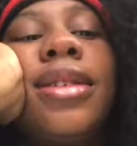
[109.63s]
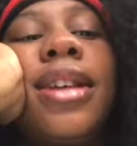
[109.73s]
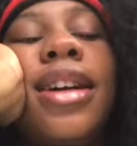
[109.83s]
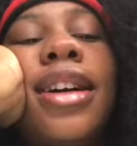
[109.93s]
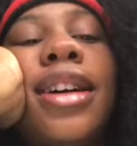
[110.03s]

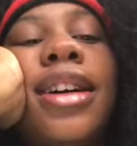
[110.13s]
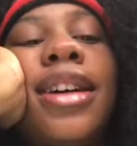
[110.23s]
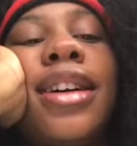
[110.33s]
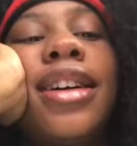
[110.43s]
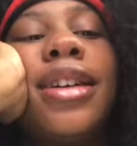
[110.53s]
yeah,
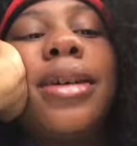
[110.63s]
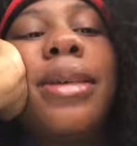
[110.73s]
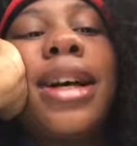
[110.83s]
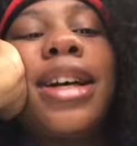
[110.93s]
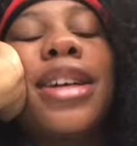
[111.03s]
they're
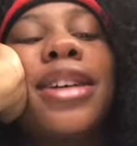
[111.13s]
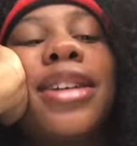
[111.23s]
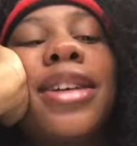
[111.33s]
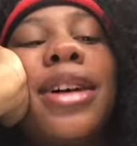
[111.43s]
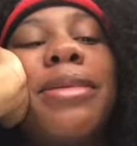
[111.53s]
back.
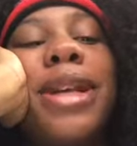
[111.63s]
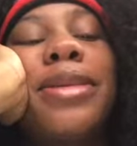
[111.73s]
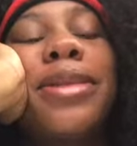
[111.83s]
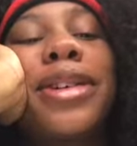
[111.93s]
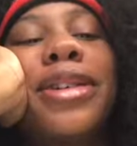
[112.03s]
I
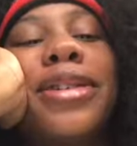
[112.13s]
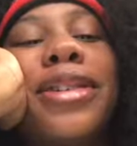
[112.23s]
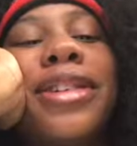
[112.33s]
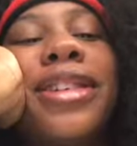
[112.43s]
mean, where they're going.